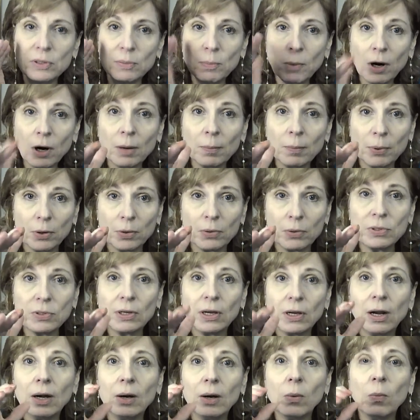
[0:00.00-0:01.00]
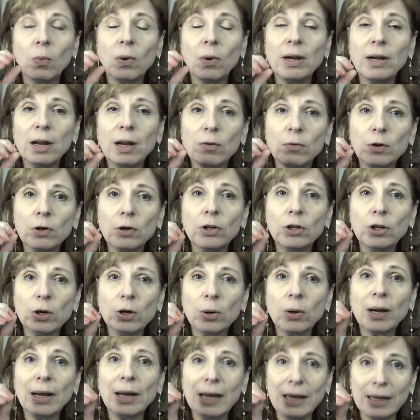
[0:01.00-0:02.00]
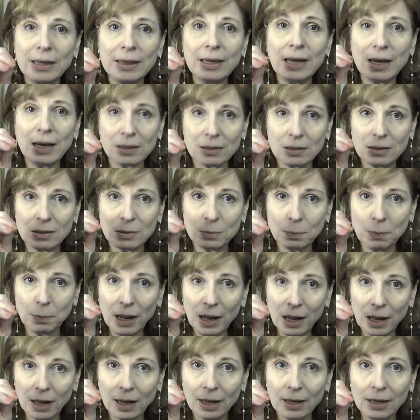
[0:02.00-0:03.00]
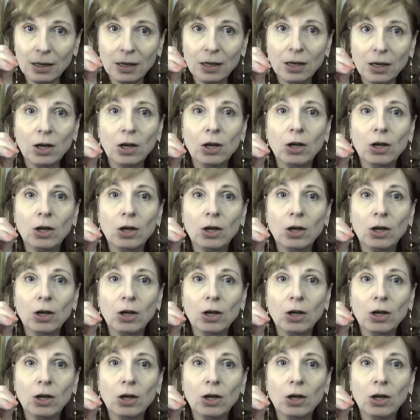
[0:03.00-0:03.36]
you're a smart person, whenever you're in that spot,